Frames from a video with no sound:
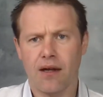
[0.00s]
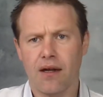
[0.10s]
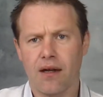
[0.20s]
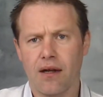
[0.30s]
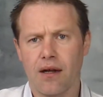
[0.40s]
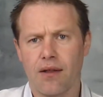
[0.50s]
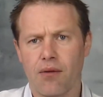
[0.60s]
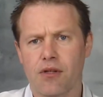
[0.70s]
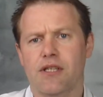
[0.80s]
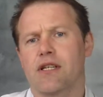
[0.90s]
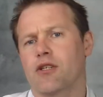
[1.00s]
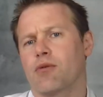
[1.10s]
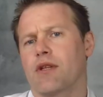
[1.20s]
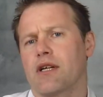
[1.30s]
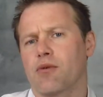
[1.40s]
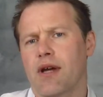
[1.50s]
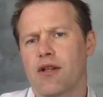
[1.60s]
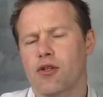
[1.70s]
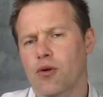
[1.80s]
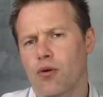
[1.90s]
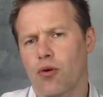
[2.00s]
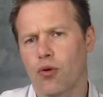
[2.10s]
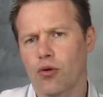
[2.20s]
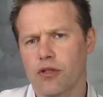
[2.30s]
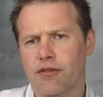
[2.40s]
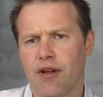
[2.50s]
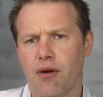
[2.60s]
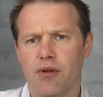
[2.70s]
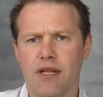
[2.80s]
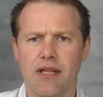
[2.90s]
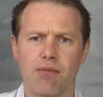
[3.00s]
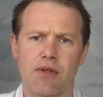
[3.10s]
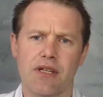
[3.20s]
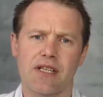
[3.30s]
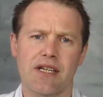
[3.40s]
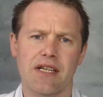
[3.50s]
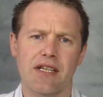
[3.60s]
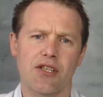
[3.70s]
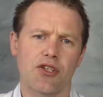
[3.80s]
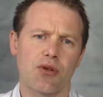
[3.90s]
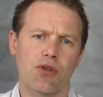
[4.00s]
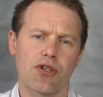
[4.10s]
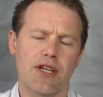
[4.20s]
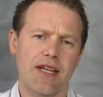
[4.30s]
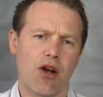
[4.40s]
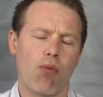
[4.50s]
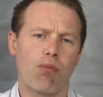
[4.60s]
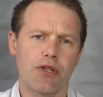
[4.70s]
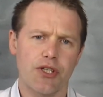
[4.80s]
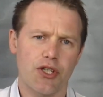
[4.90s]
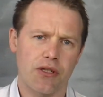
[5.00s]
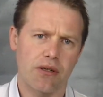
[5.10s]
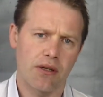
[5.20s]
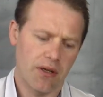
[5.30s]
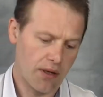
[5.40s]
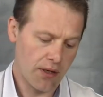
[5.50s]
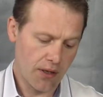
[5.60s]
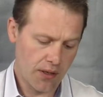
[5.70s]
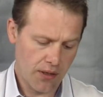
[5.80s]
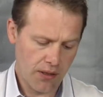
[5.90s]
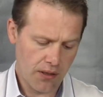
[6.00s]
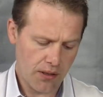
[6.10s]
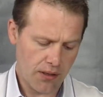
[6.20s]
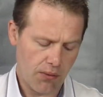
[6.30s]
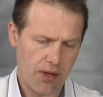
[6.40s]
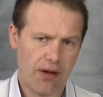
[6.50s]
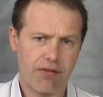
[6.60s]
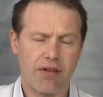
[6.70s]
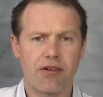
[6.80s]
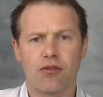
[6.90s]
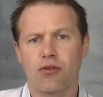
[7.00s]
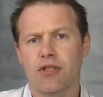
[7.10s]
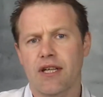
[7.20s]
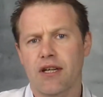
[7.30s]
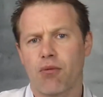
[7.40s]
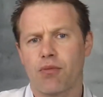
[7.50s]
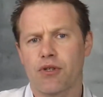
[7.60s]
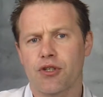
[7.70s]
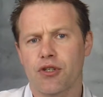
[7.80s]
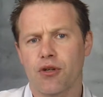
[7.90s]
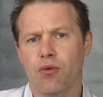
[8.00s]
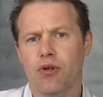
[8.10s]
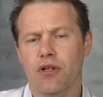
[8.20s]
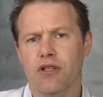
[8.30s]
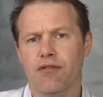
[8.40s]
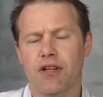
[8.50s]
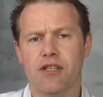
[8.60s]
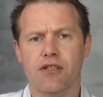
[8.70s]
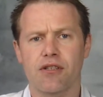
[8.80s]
they say some of these where there's holes found in them, they say it's due to decomposition. Now I've never known decomposition to work as fast as